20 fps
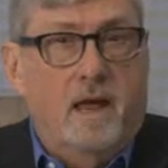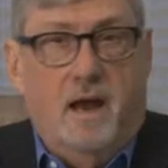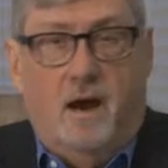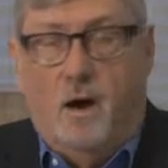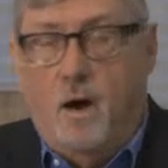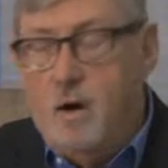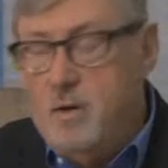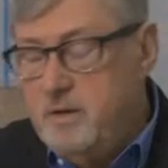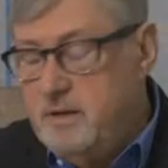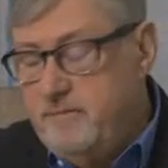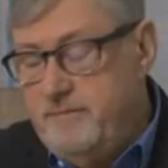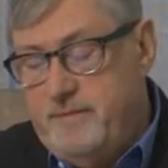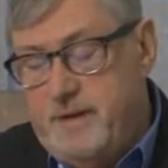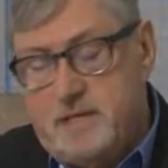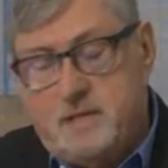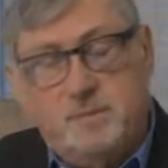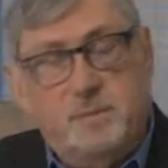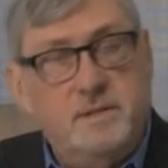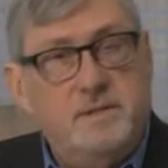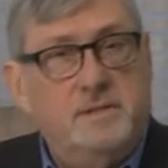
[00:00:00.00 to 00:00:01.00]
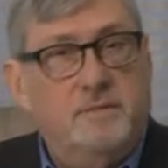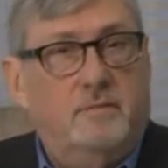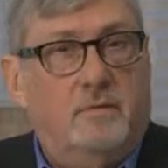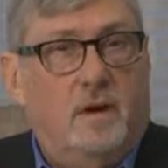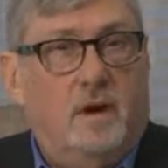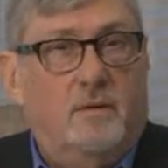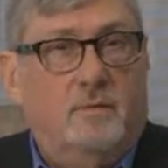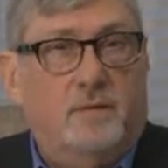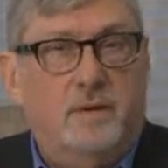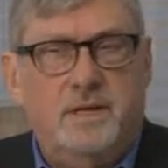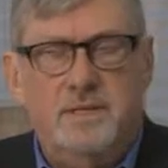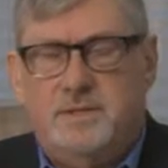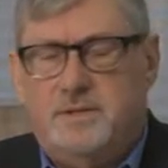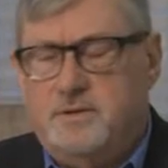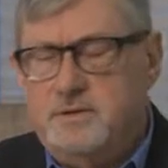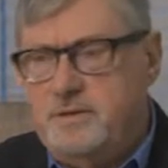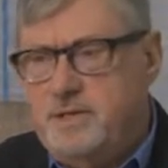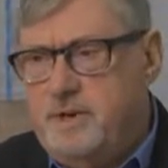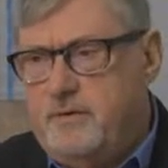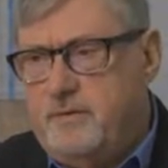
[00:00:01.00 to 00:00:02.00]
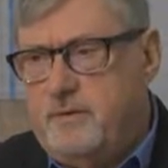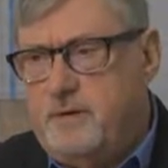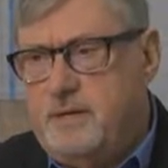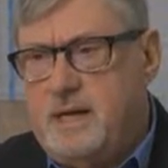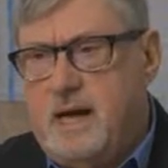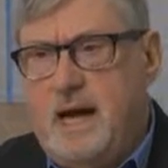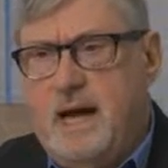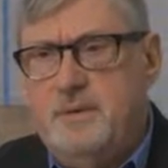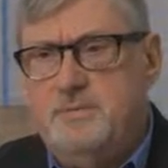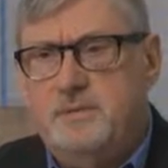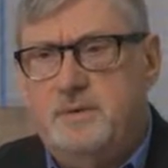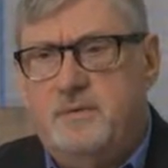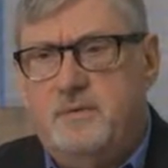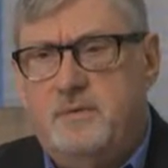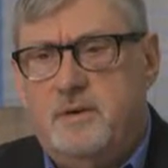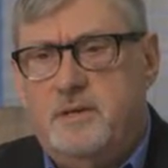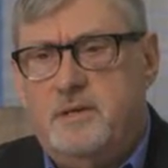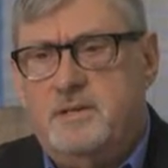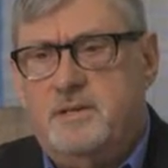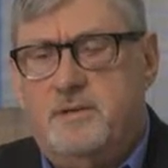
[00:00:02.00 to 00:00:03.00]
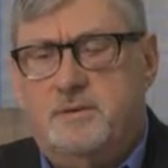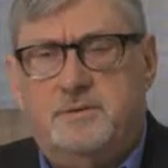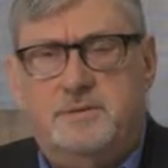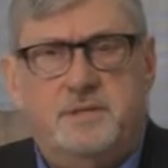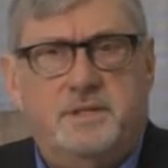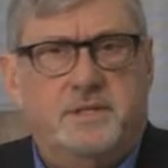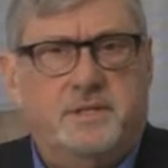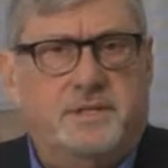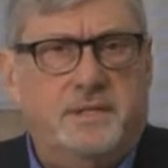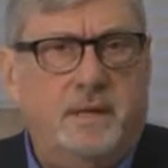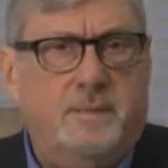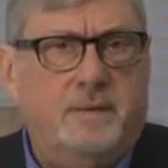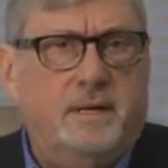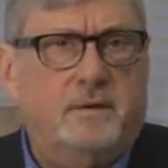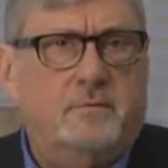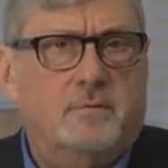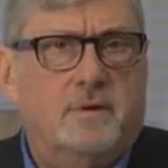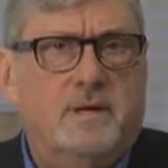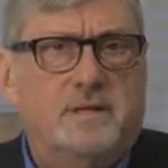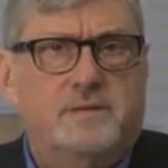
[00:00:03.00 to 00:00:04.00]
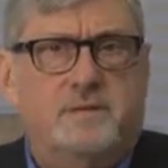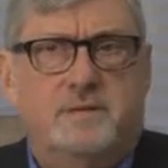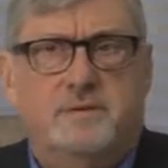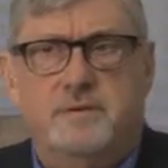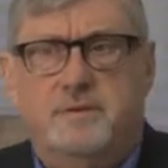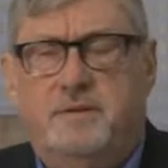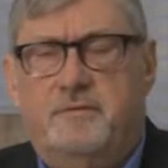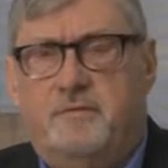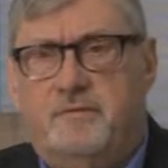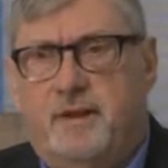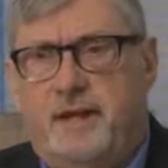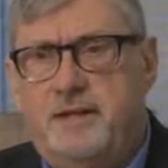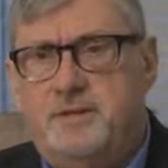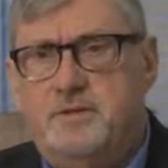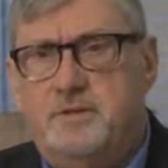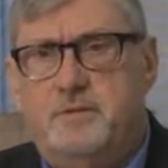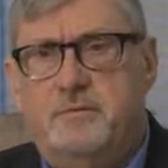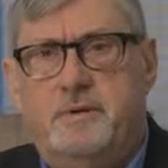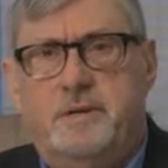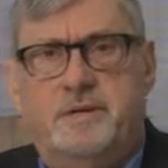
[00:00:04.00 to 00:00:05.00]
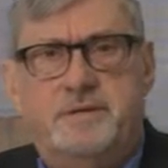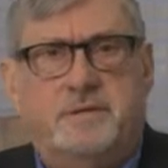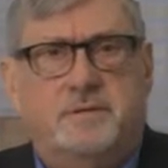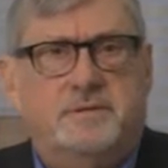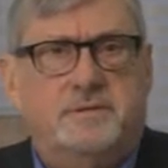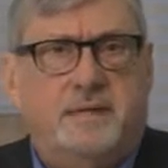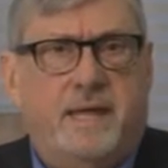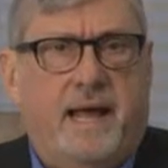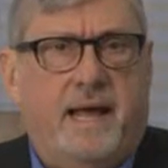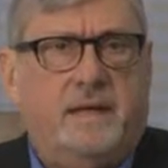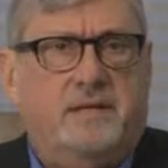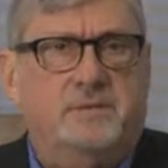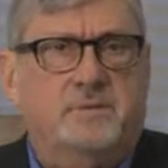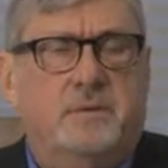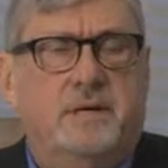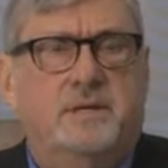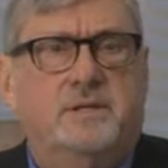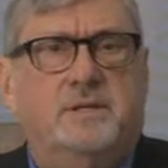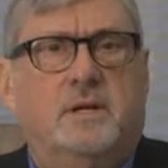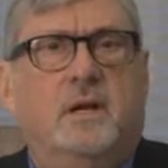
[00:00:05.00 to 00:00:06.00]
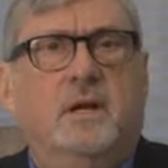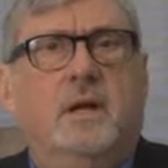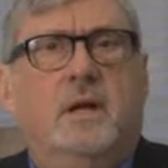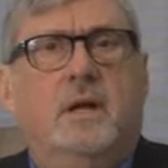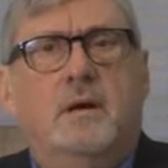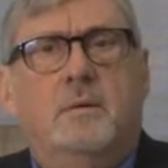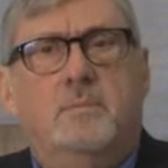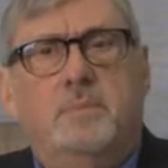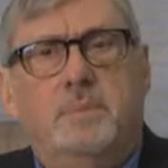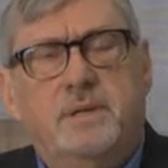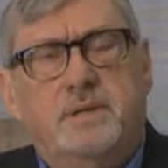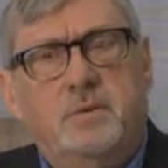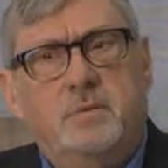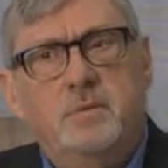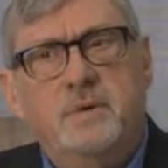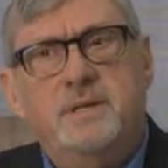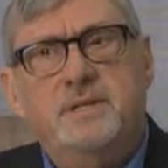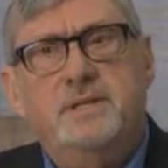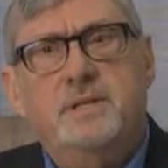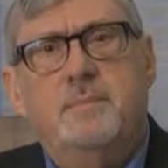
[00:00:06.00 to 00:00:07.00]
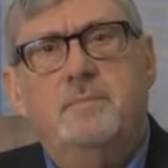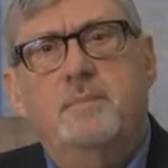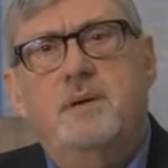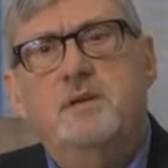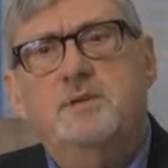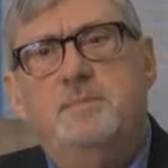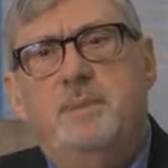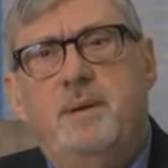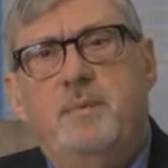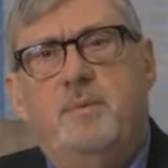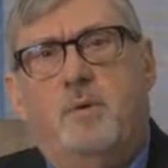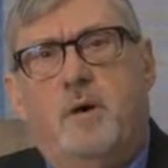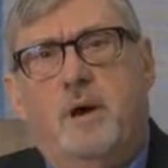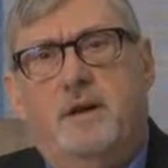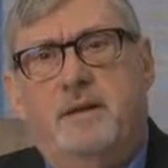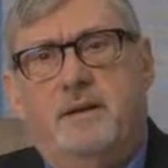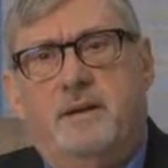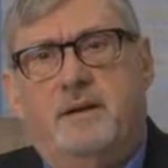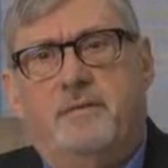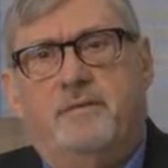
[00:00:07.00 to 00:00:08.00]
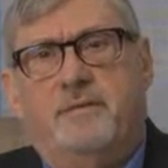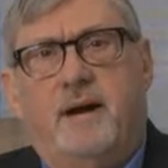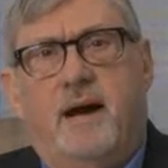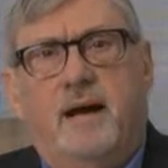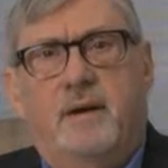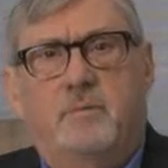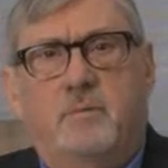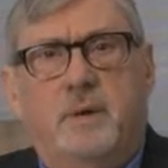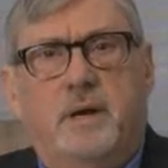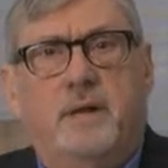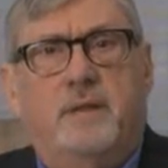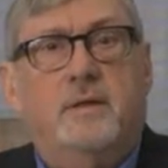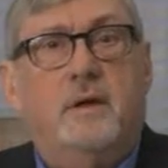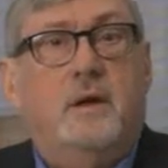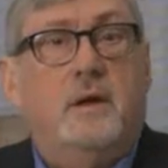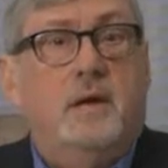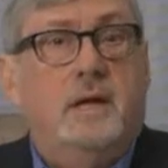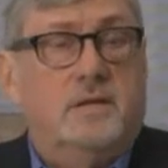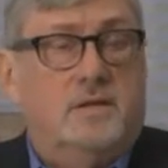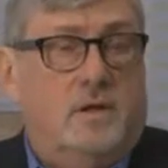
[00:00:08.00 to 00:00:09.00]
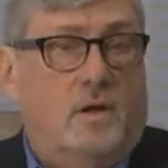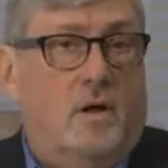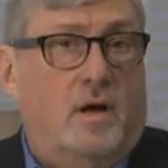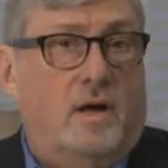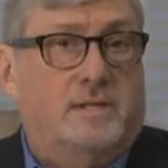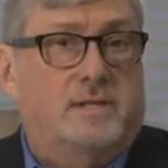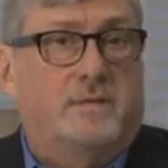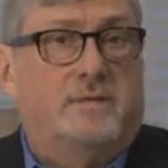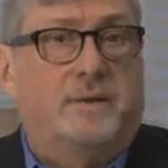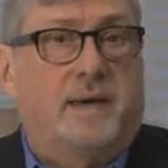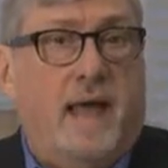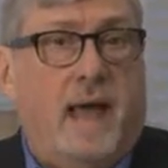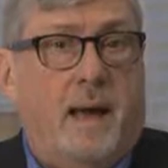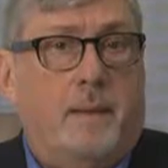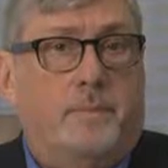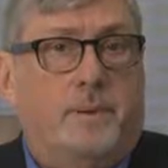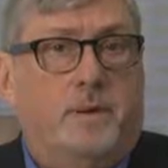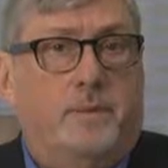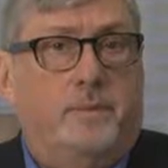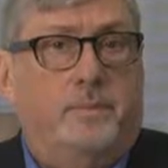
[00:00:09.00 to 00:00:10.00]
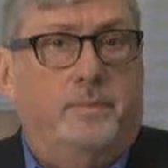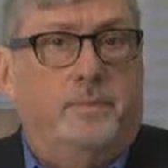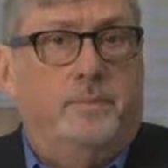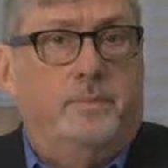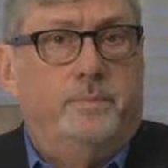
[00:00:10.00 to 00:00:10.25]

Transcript: All investments involve risk. There's different types of risk. There's systemic risk, there's inflation risk, there's tax risk. But the risk that most people are identified with is loss of capital.